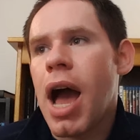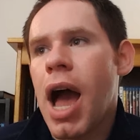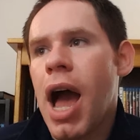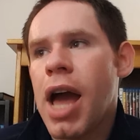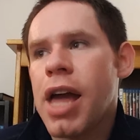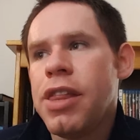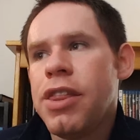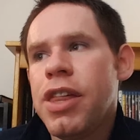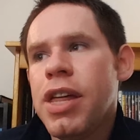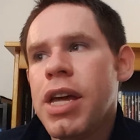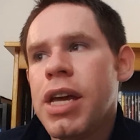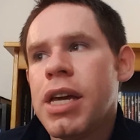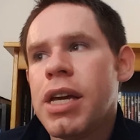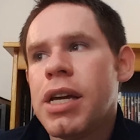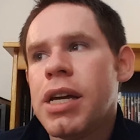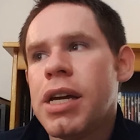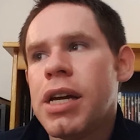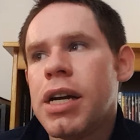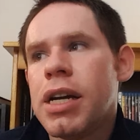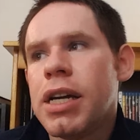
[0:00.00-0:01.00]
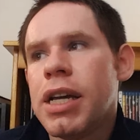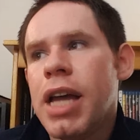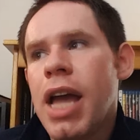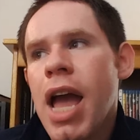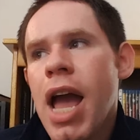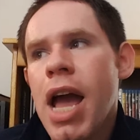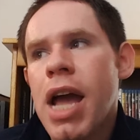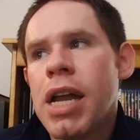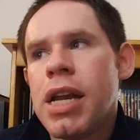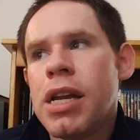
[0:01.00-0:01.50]
I think,
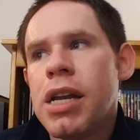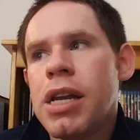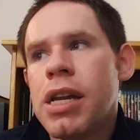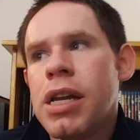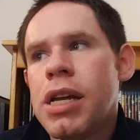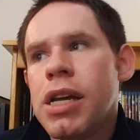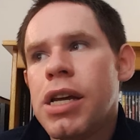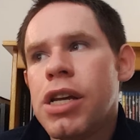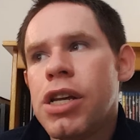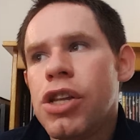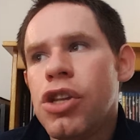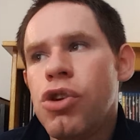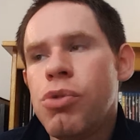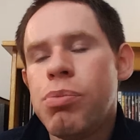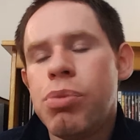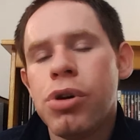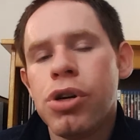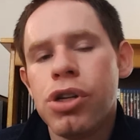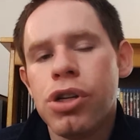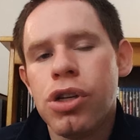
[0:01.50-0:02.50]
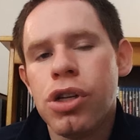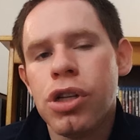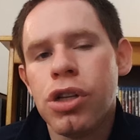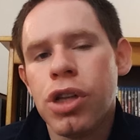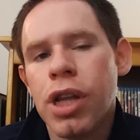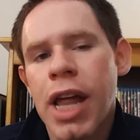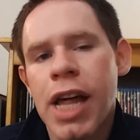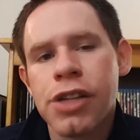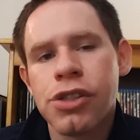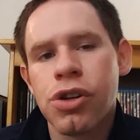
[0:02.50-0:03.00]
again, you put
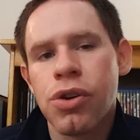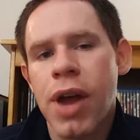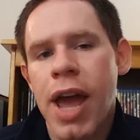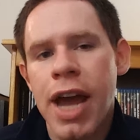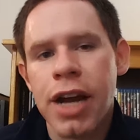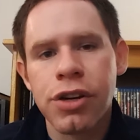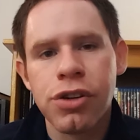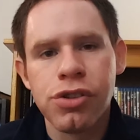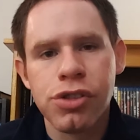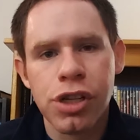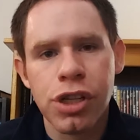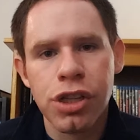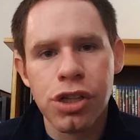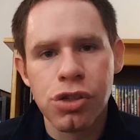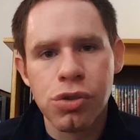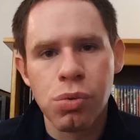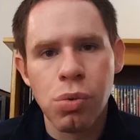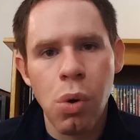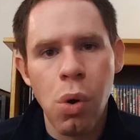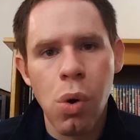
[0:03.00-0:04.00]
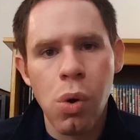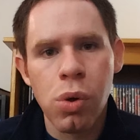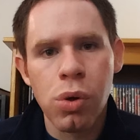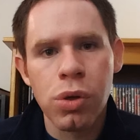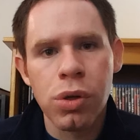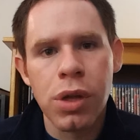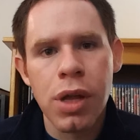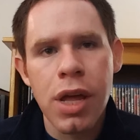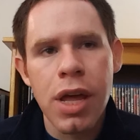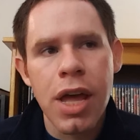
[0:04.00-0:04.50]
lesser actors in this
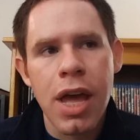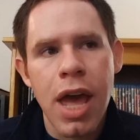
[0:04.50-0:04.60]
role,